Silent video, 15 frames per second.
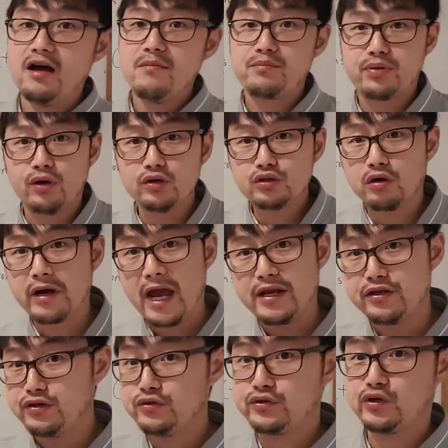proton and
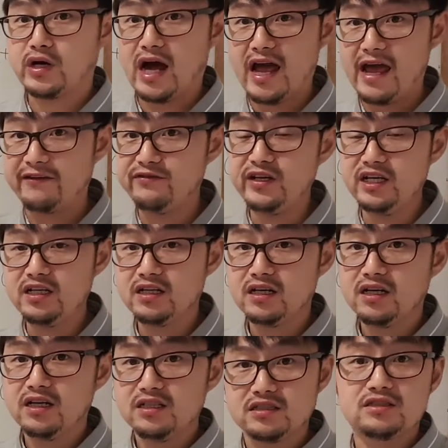neutron are heavy.
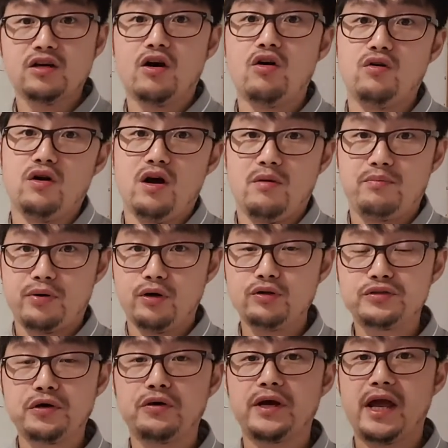So
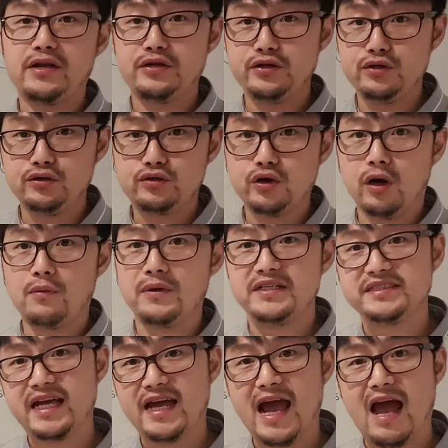proton and neutron, we
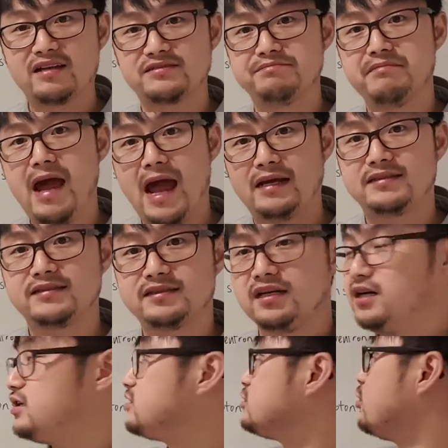say, has mass.
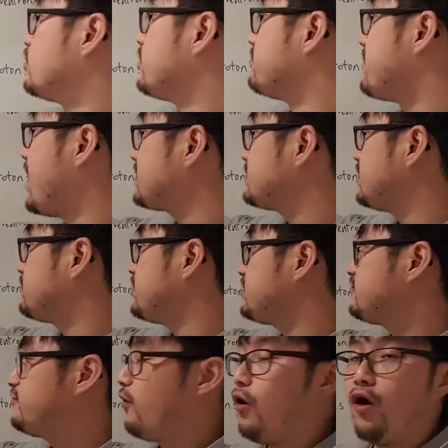So the mass number is
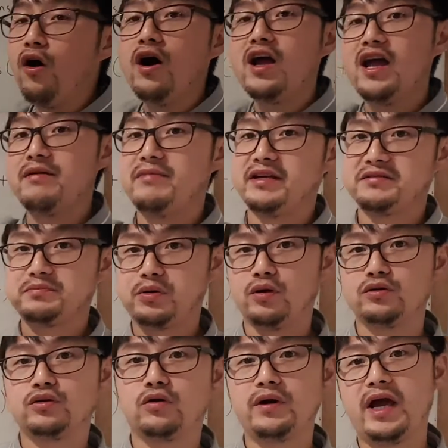4. It means
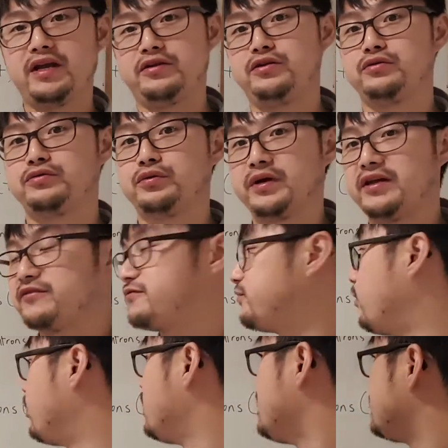proton and neutron is
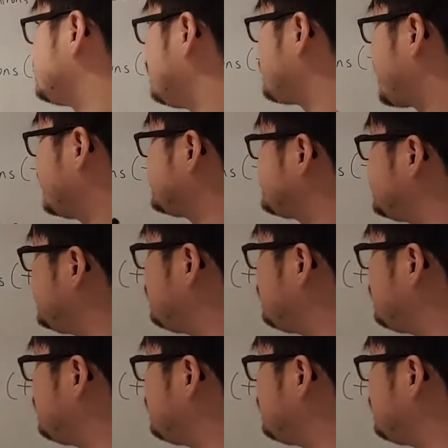4. So we can see,